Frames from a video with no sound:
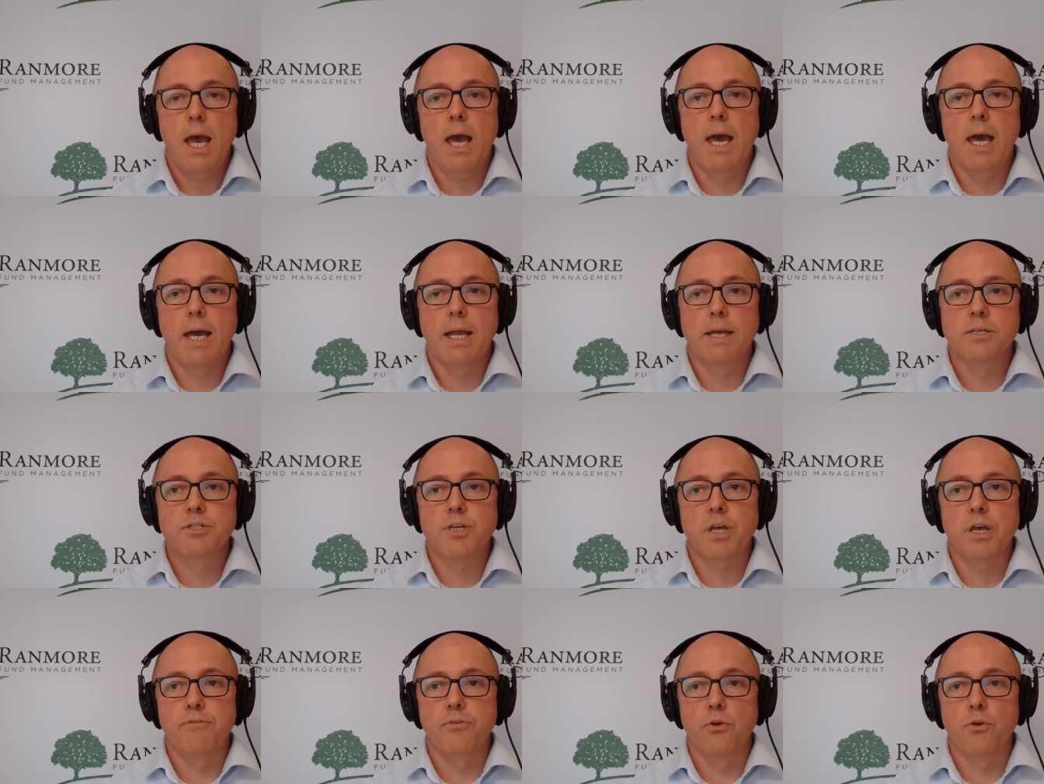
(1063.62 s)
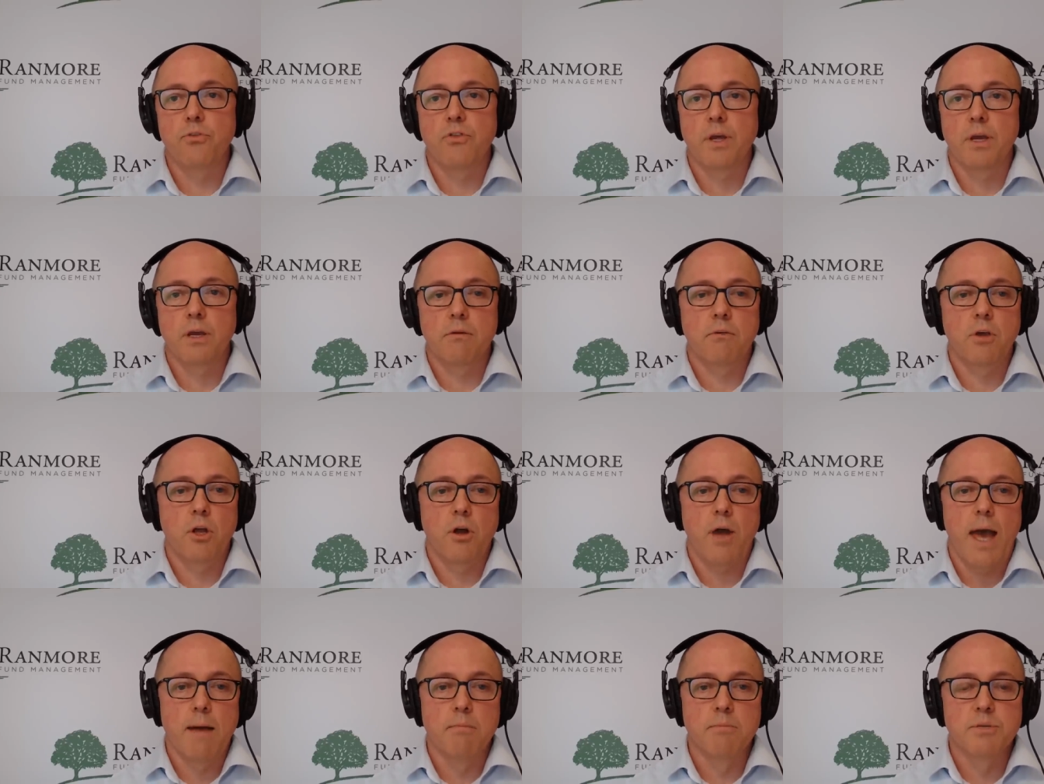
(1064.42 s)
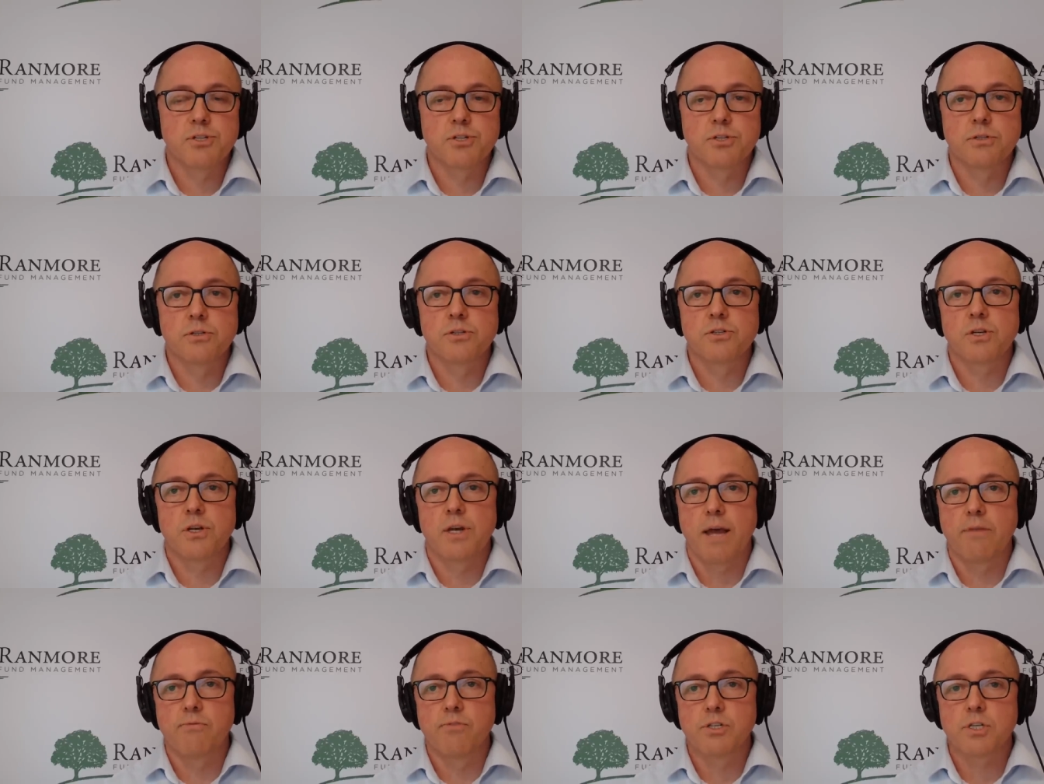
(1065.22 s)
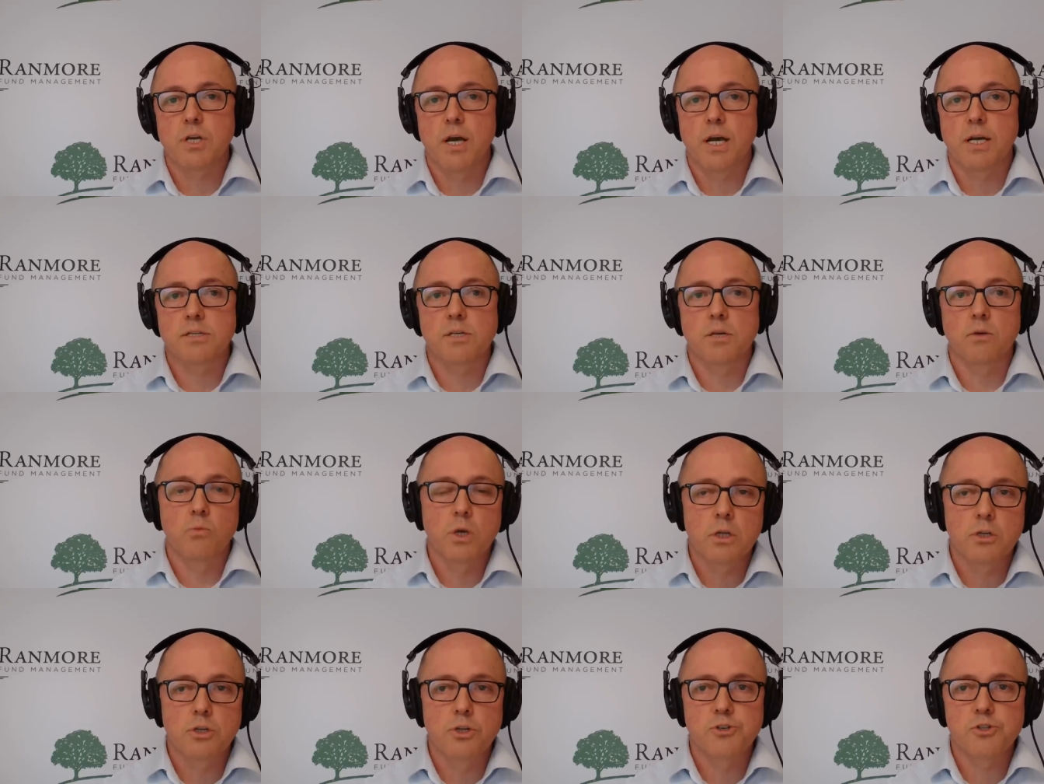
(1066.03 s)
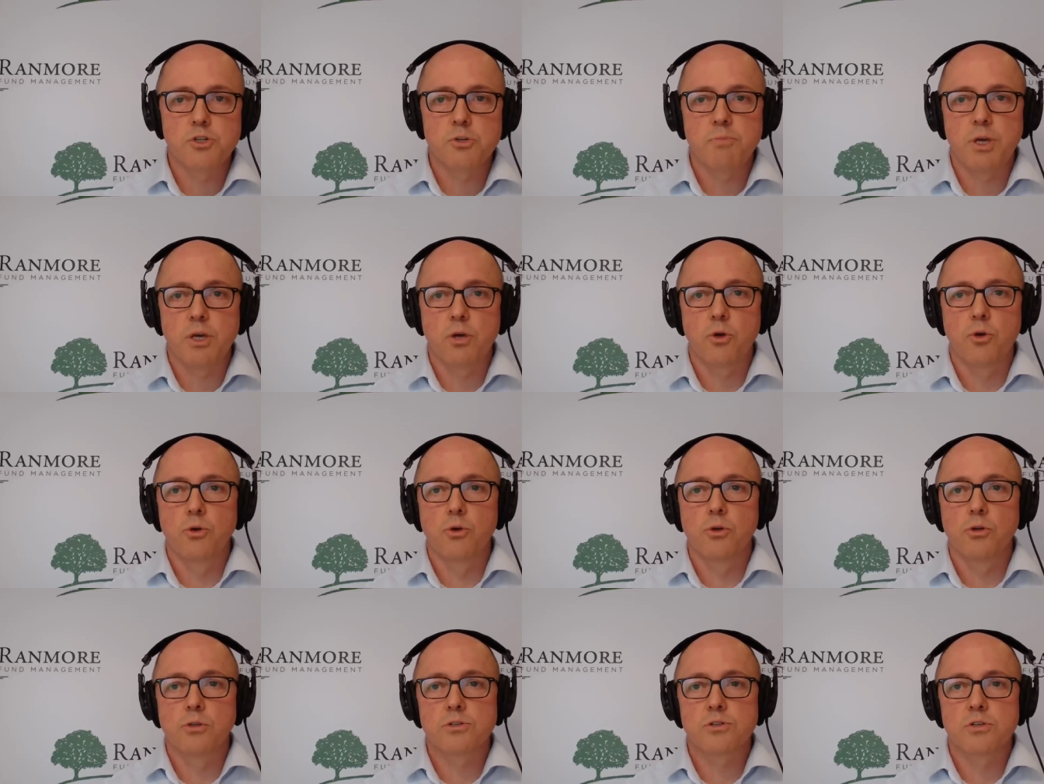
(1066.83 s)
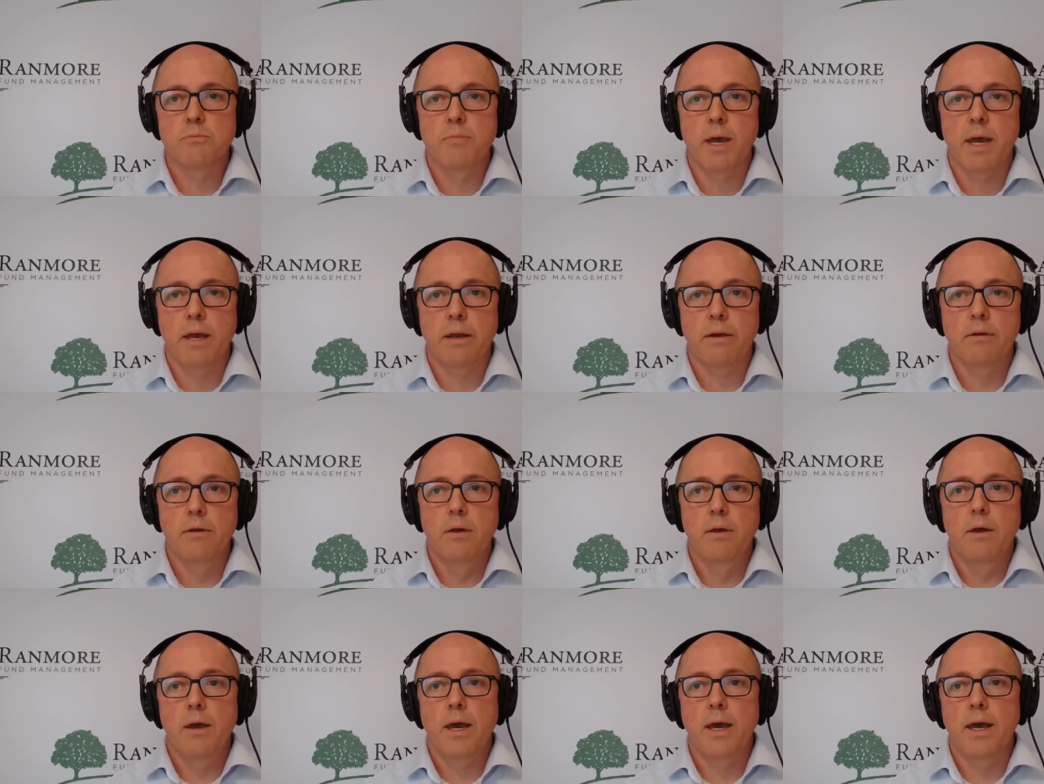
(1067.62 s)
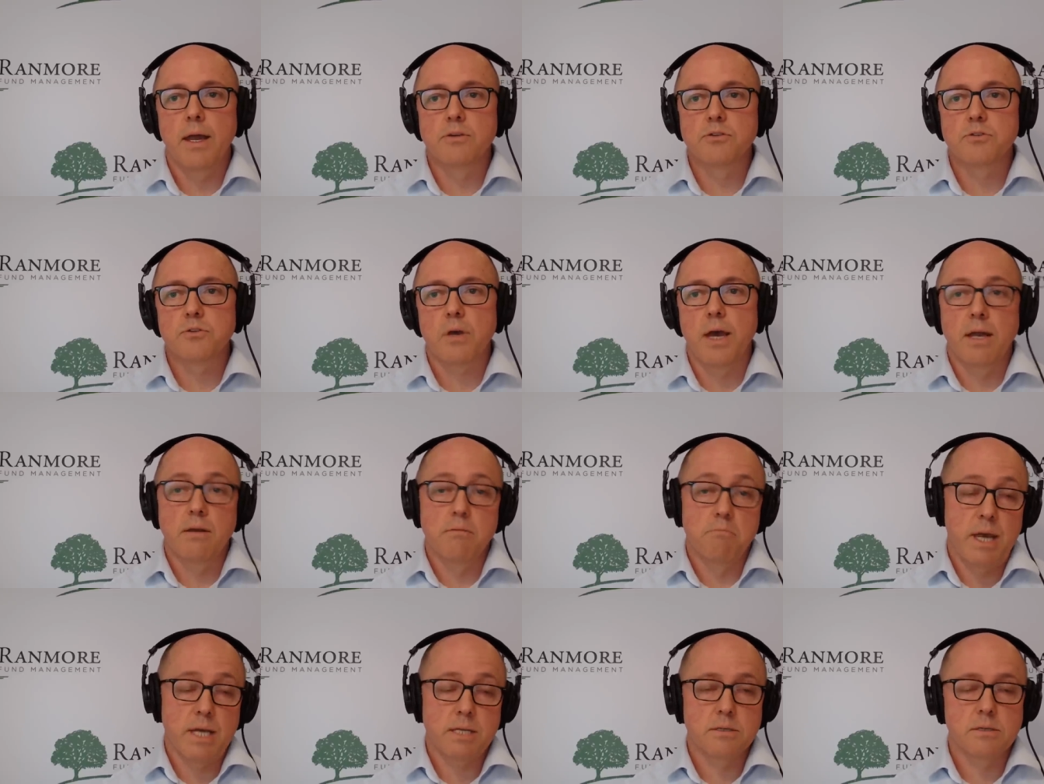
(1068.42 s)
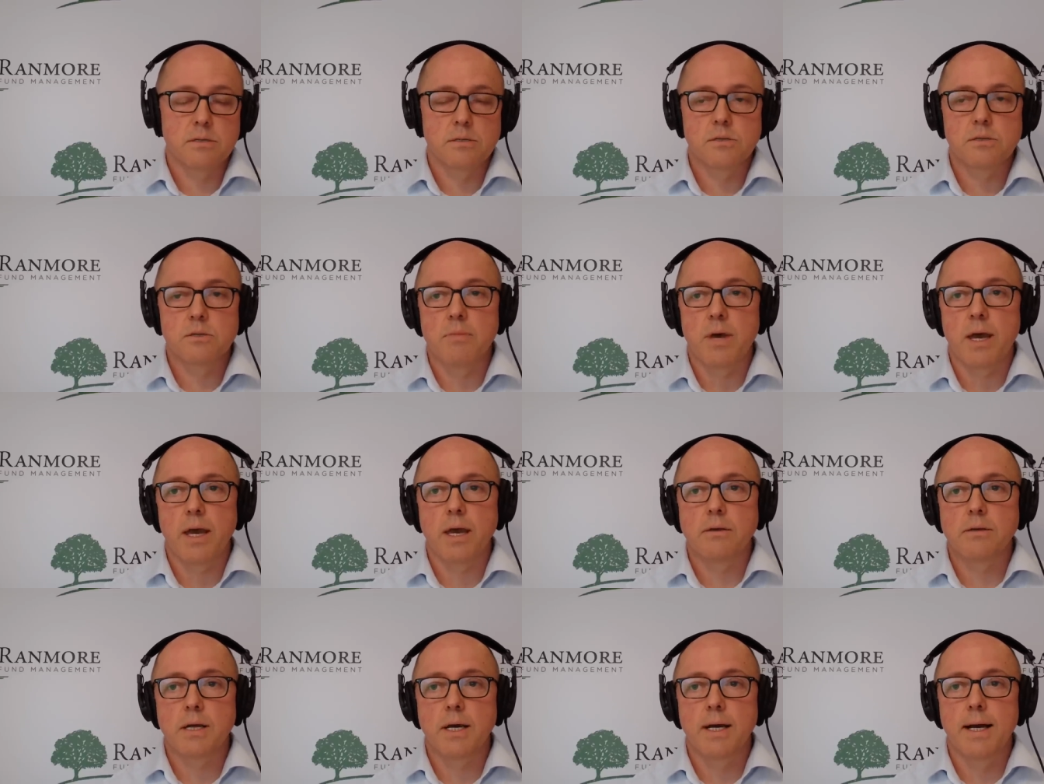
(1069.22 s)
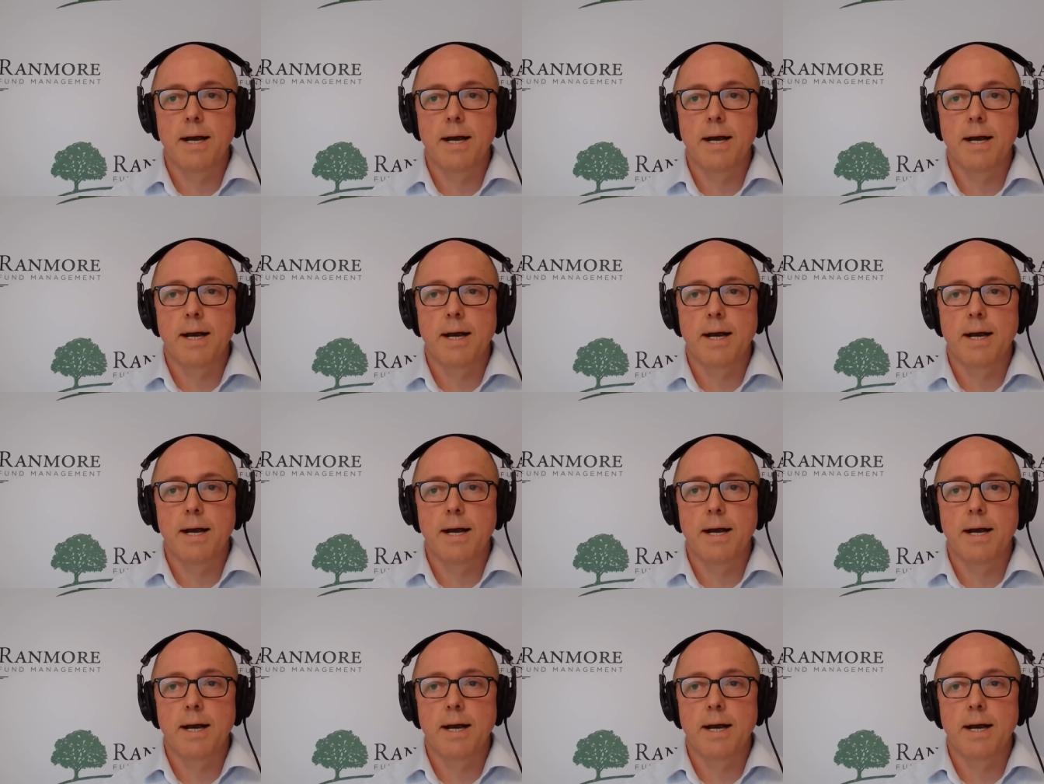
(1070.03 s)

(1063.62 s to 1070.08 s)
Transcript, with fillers: And if you think, you know, Amazon's in advertising, well, it used to be Google's domain and and Meta's domain.